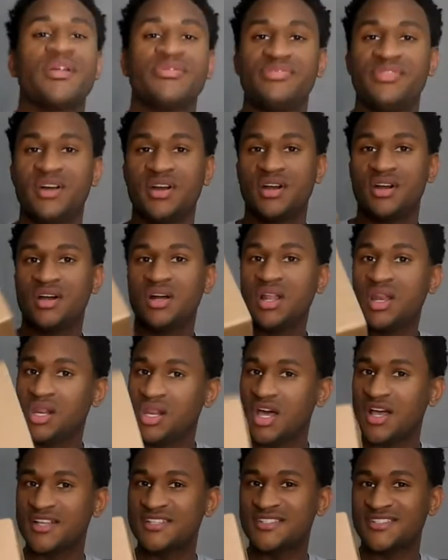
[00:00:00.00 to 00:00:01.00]
the
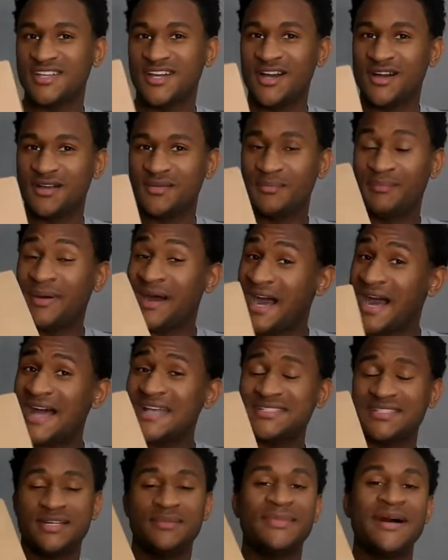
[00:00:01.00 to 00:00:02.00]
Luxe
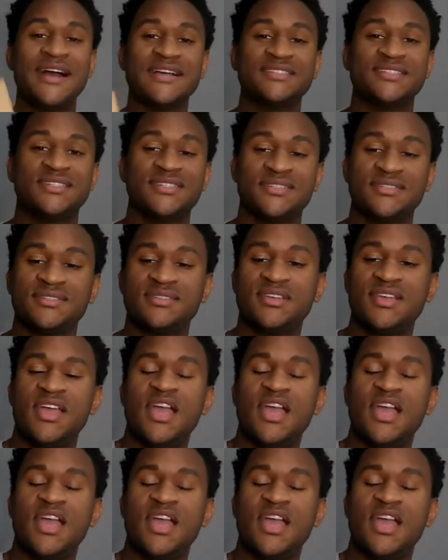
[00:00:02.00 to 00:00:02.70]
pods unboxing,